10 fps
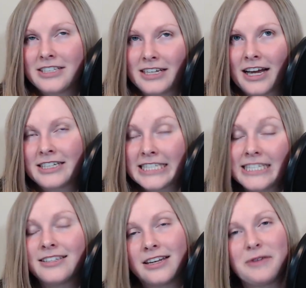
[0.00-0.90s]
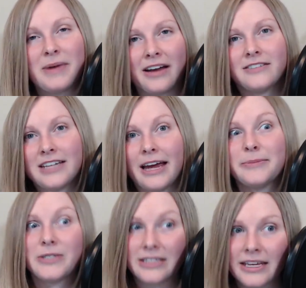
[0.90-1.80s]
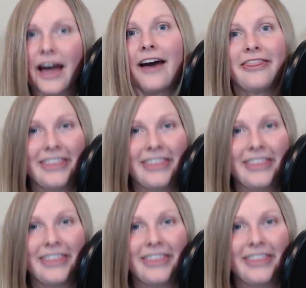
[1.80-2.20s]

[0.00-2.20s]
a decent amount of times, yeah,